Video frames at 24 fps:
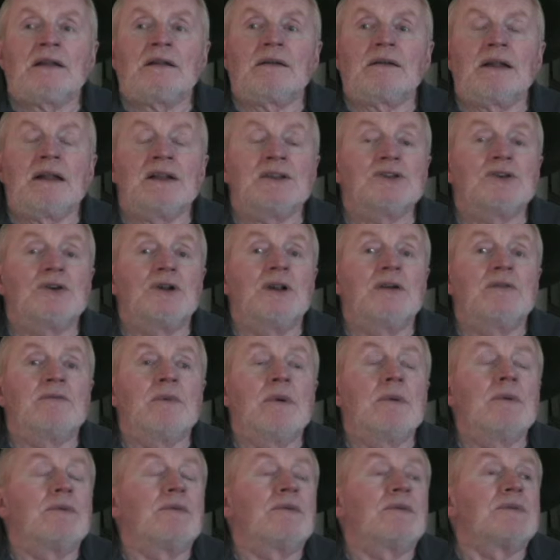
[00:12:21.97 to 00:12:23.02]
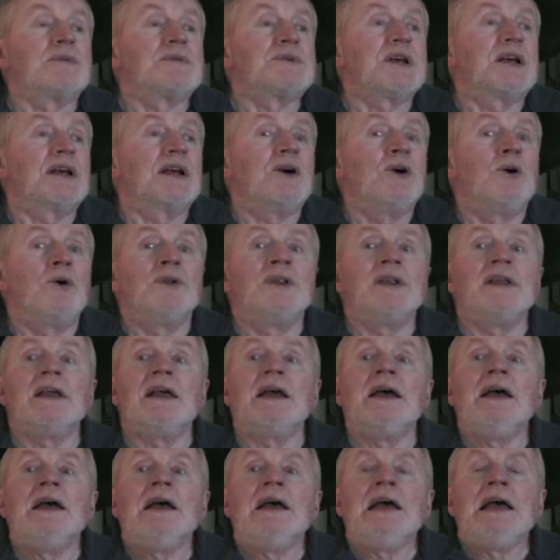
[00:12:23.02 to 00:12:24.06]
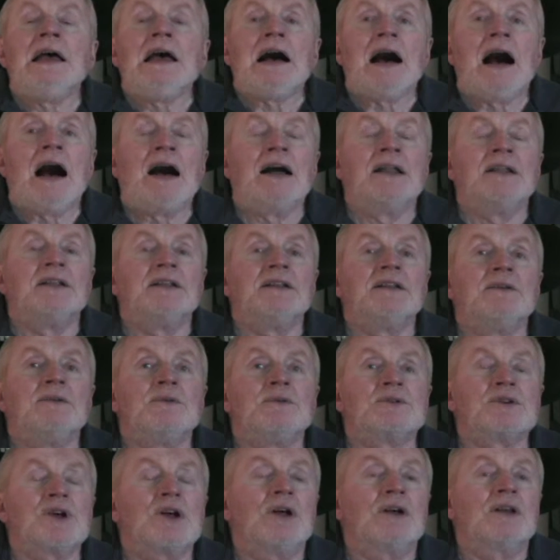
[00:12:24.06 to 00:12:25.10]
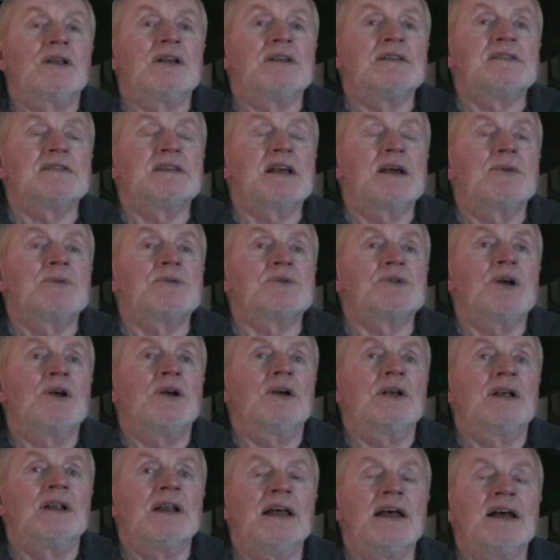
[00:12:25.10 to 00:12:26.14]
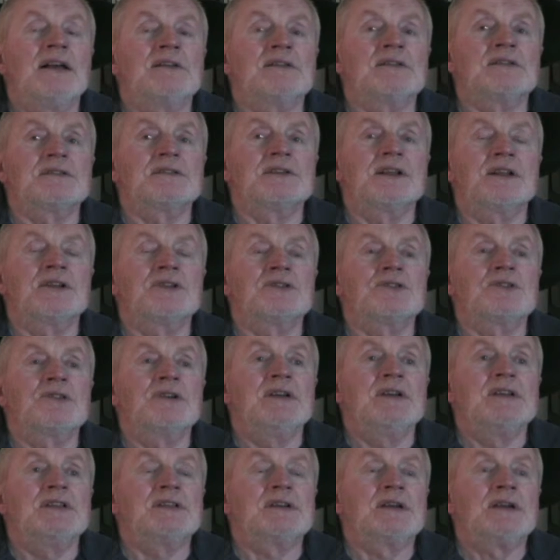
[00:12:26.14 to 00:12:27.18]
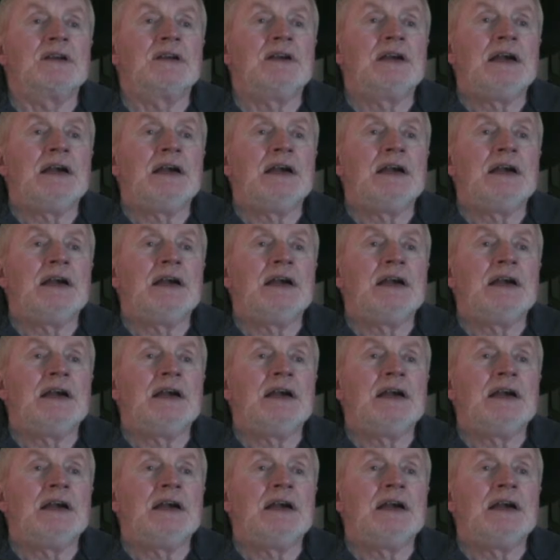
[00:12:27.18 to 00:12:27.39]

That's all I remember from Psych. Oh, the um, it was all I say it was all canals instead of streets,